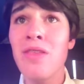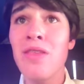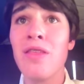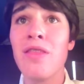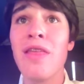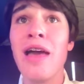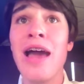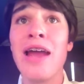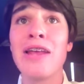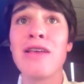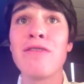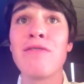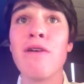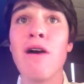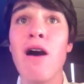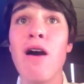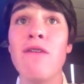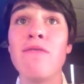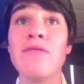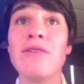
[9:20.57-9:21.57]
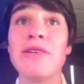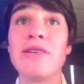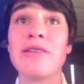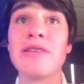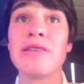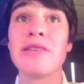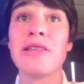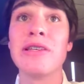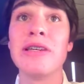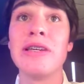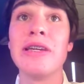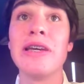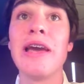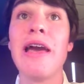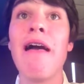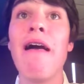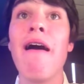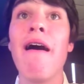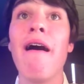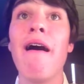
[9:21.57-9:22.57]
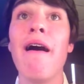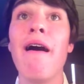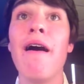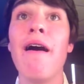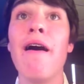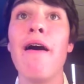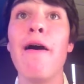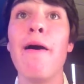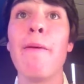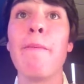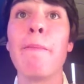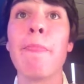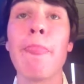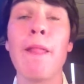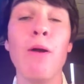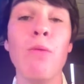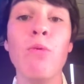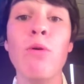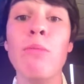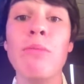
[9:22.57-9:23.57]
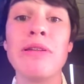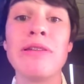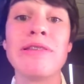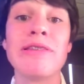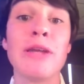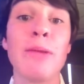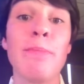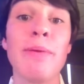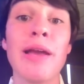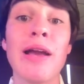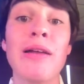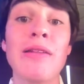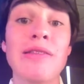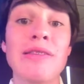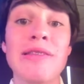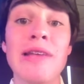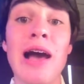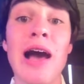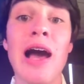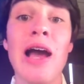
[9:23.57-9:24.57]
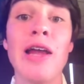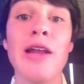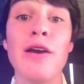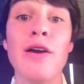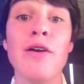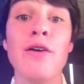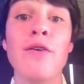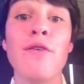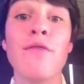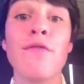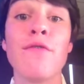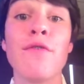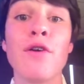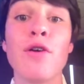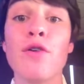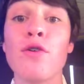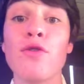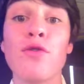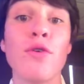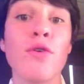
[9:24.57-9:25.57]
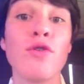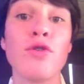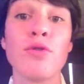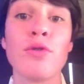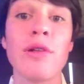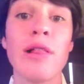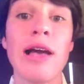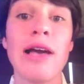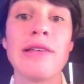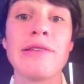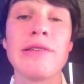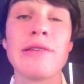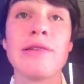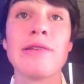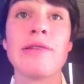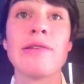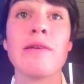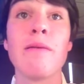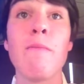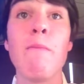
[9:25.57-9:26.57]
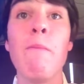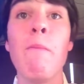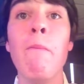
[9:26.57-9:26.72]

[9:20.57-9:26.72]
That is obviously a woman stepping outside of her social classes.